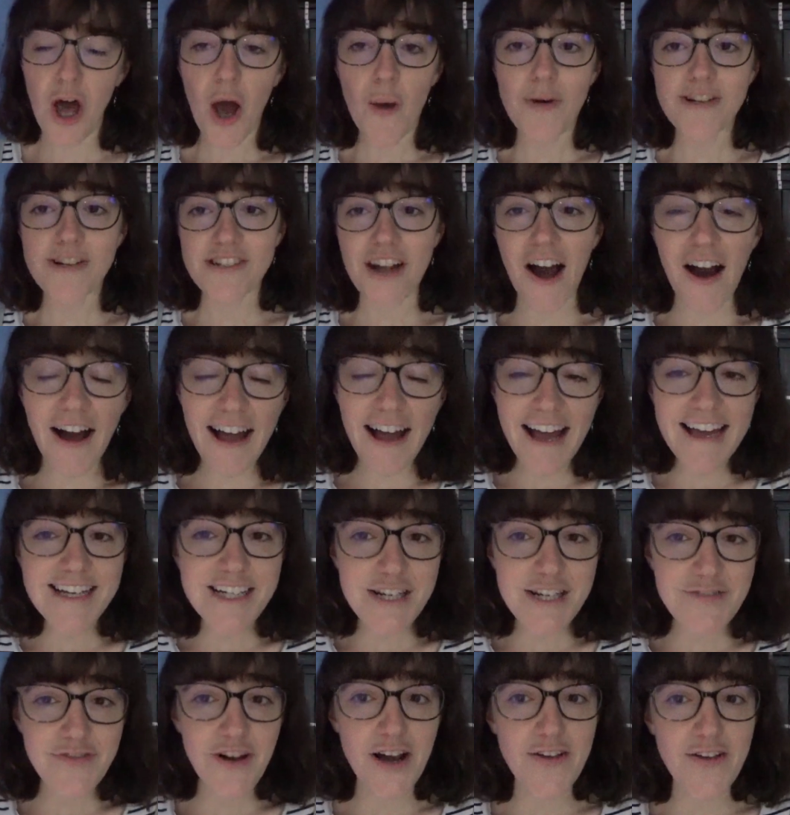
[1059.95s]
which I
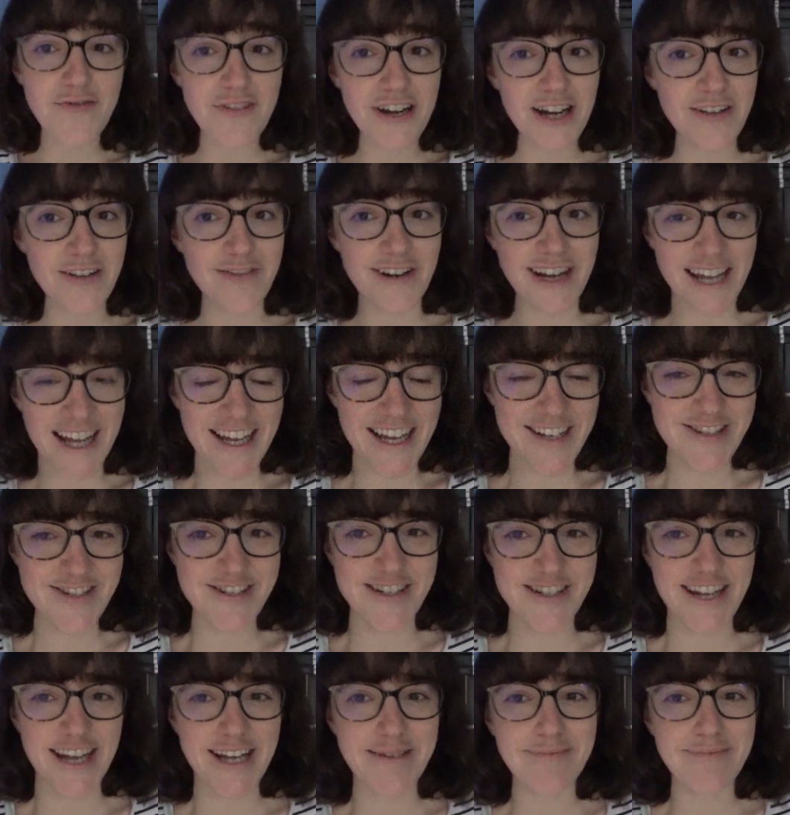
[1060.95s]
actually find really, really
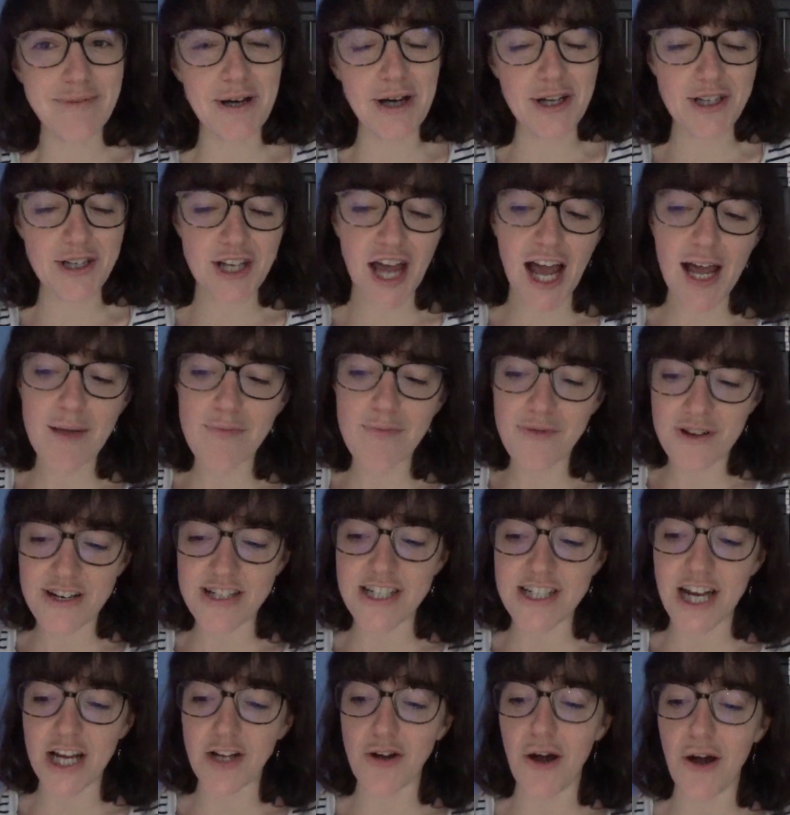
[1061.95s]
interesting, but I
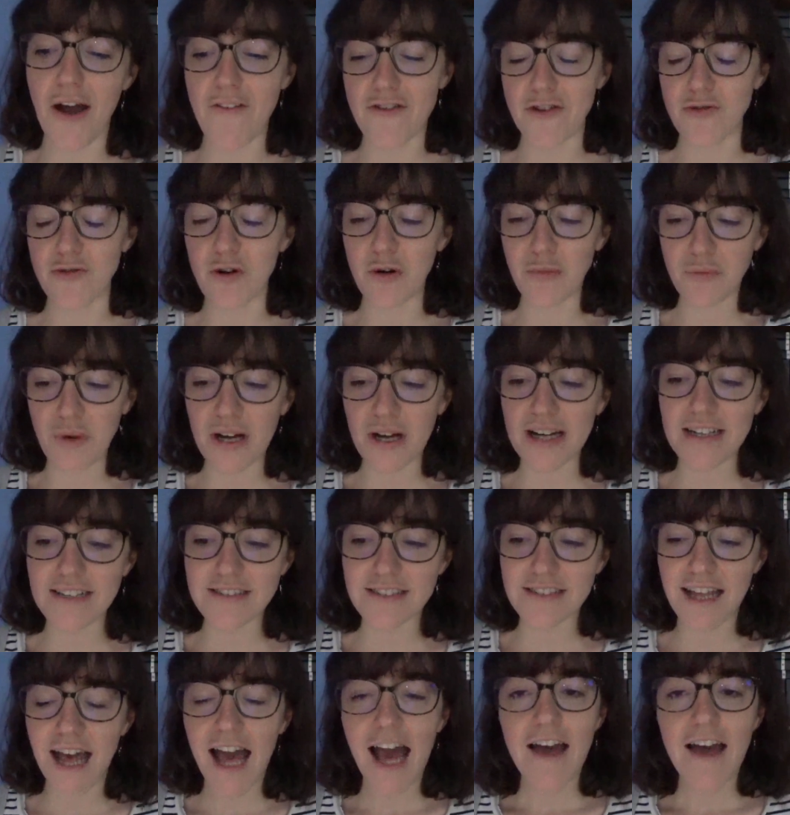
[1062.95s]
appreciate not everyone will.